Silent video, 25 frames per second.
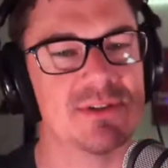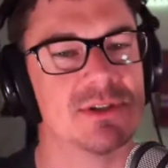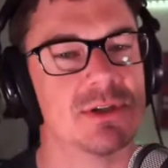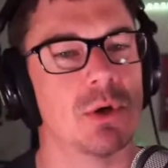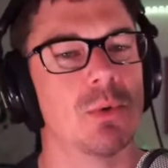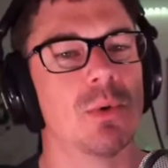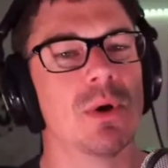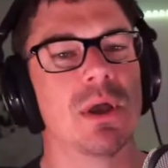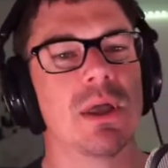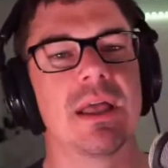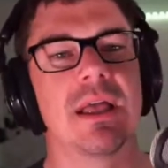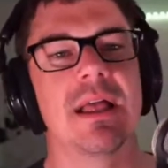
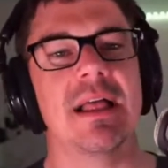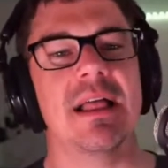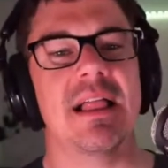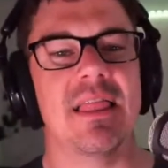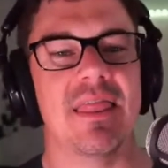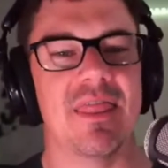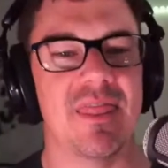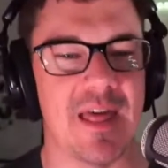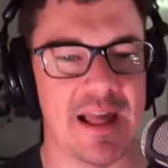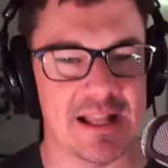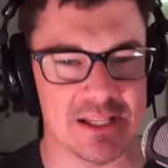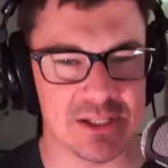So
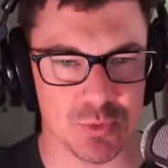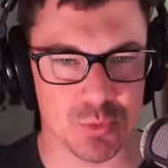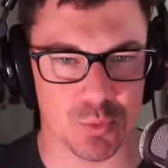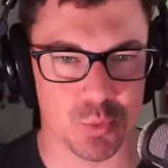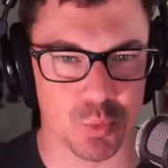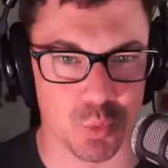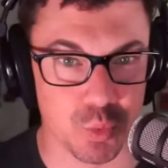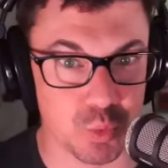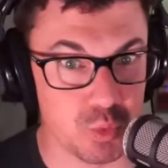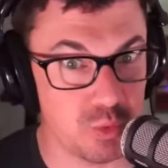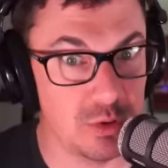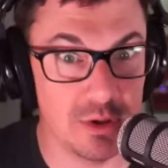that's
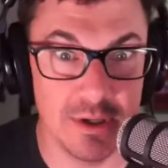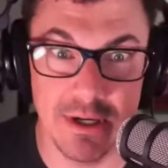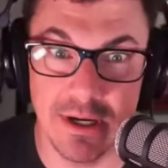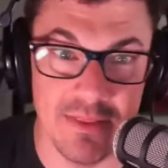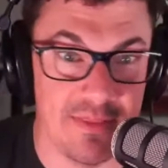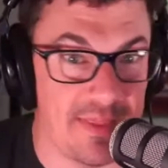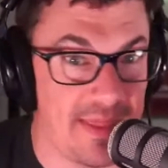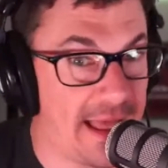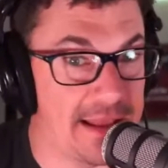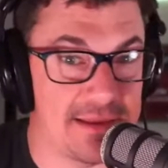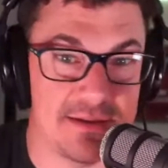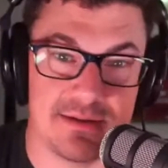
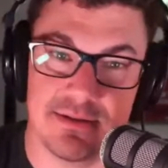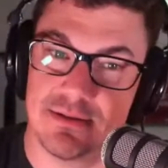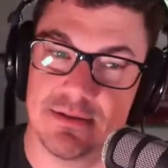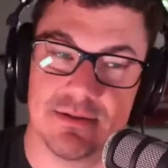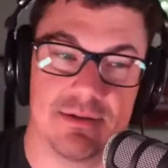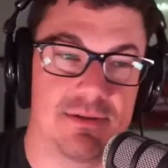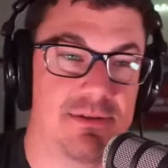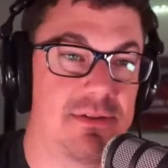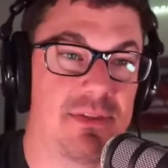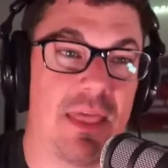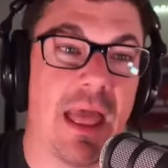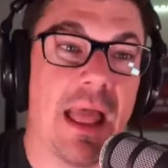
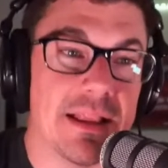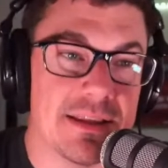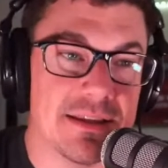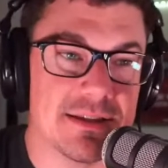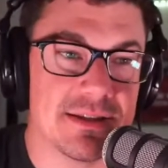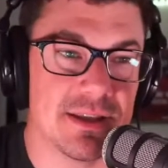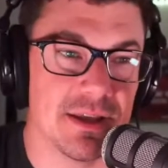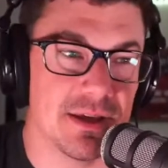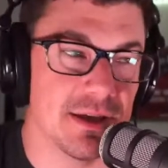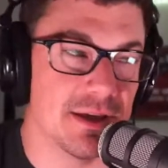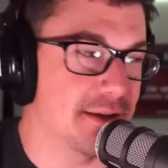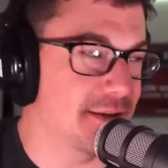
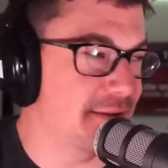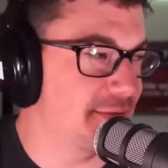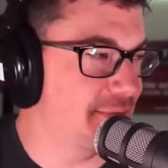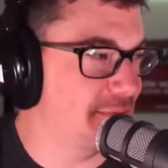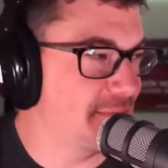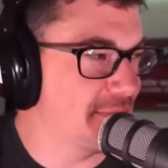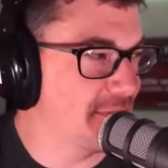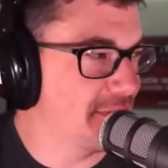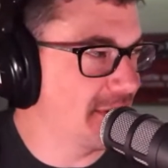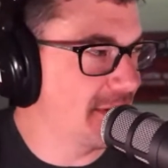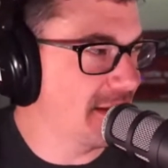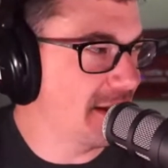
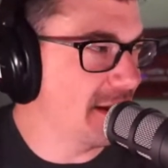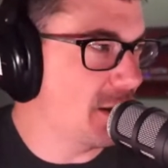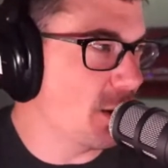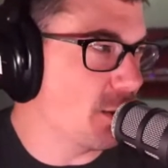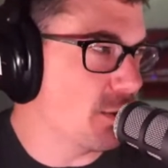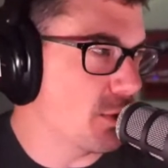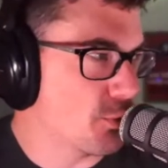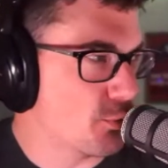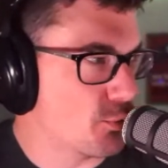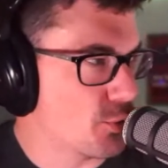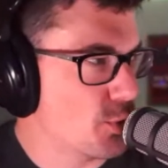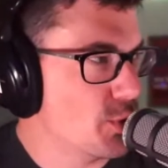the
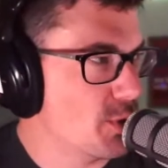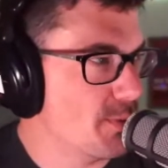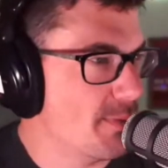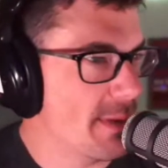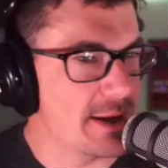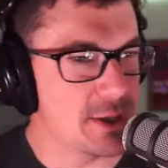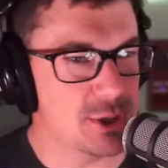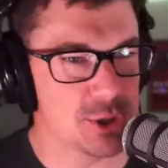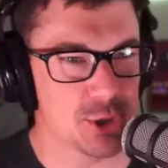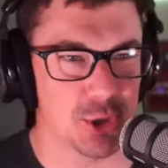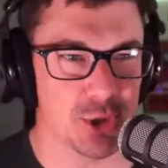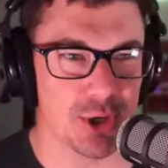the
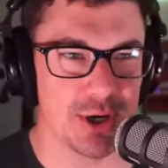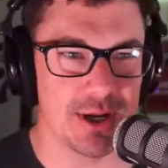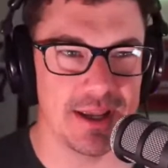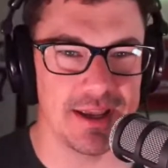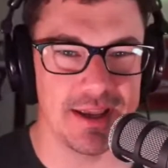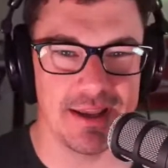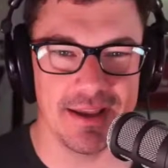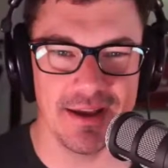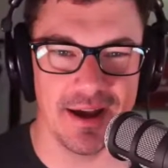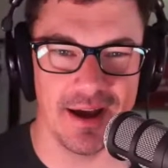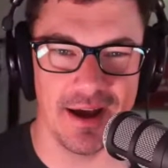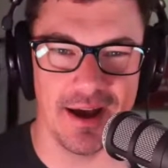
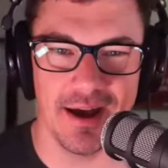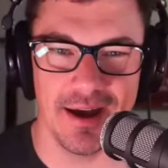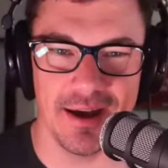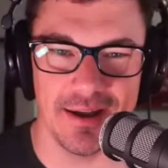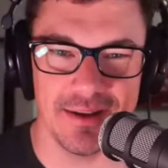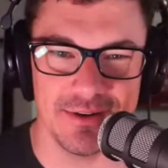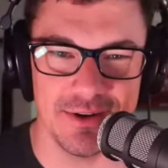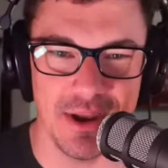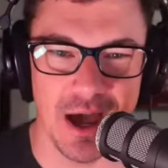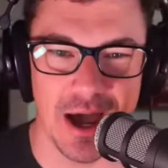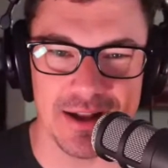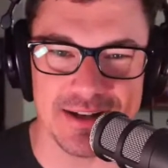rudimentary
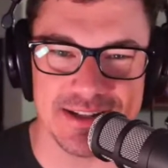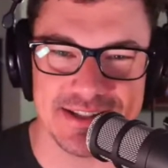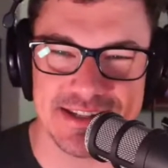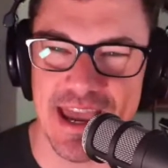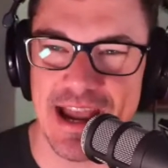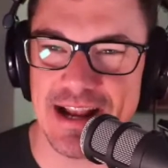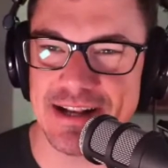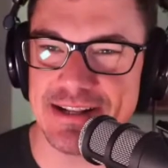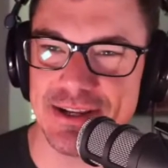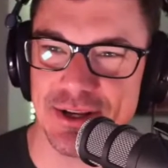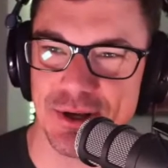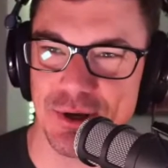
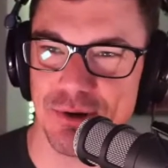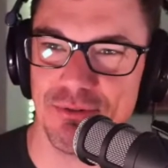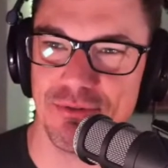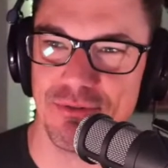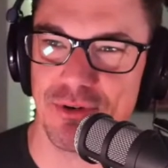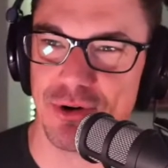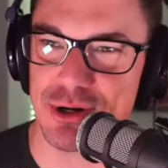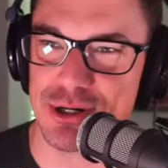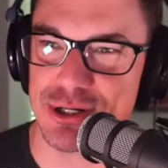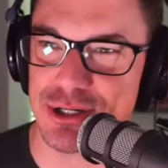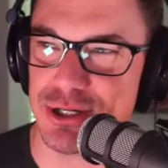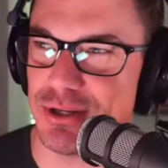non-technical
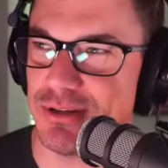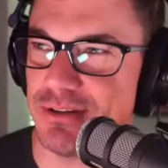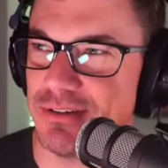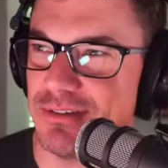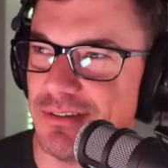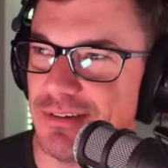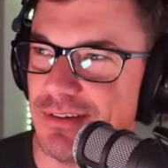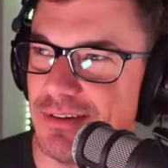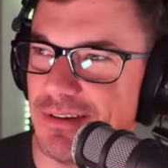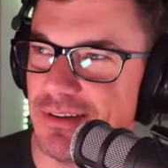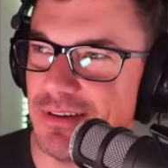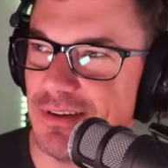
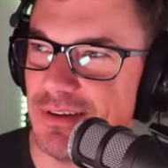version.